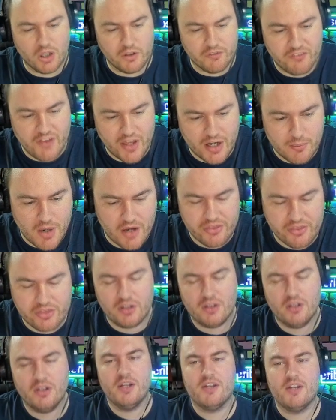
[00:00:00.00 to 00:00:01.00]
Venomoth,
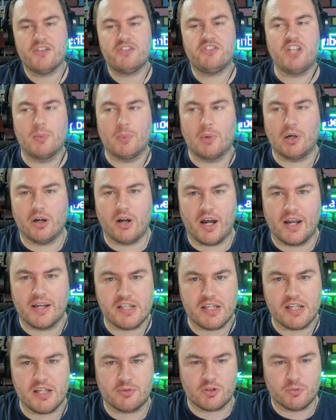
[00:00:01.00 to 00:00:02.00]
similar
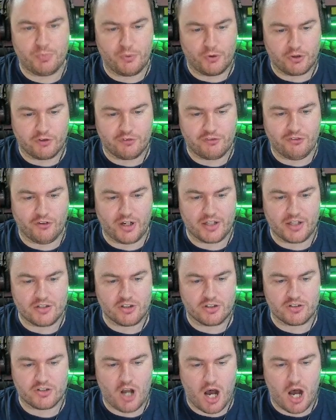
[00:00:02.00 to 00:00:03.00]
idea to Butterfree in
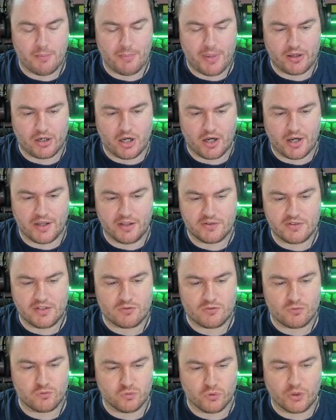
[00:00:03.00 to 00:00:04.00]
terms of compound eyes,
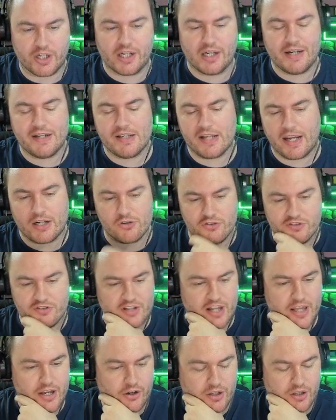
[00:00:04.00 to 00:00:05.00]
is really dangerous
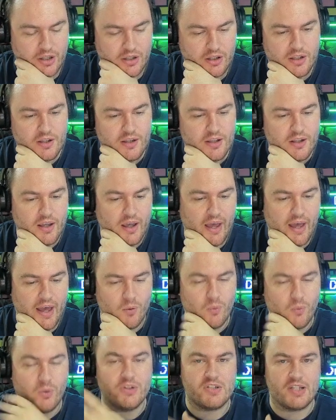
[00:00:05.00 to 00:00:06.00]
later
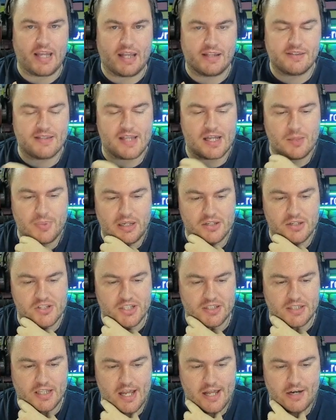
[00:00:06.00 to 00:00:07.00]
once it gets that ability
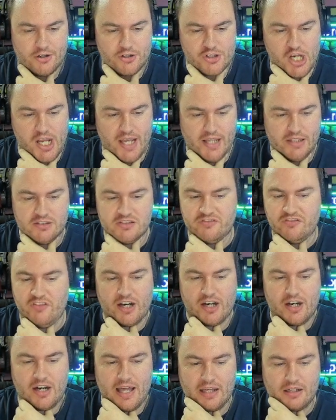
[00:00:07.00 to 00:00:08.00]
in the later gens.
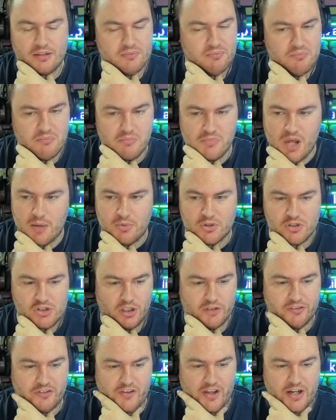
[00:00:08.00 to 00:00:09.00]
Venonat, not much
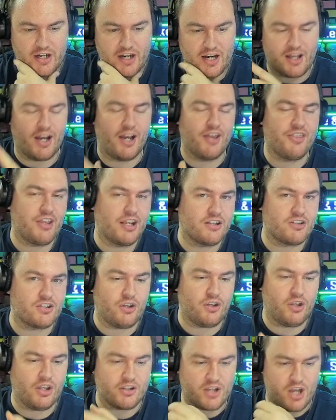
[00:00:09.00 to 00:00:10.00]
love for Venonat. I think
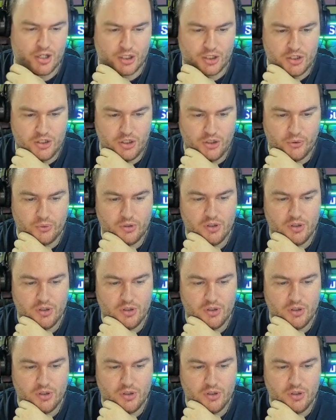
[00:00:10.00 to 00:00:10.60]
it's kind of cute.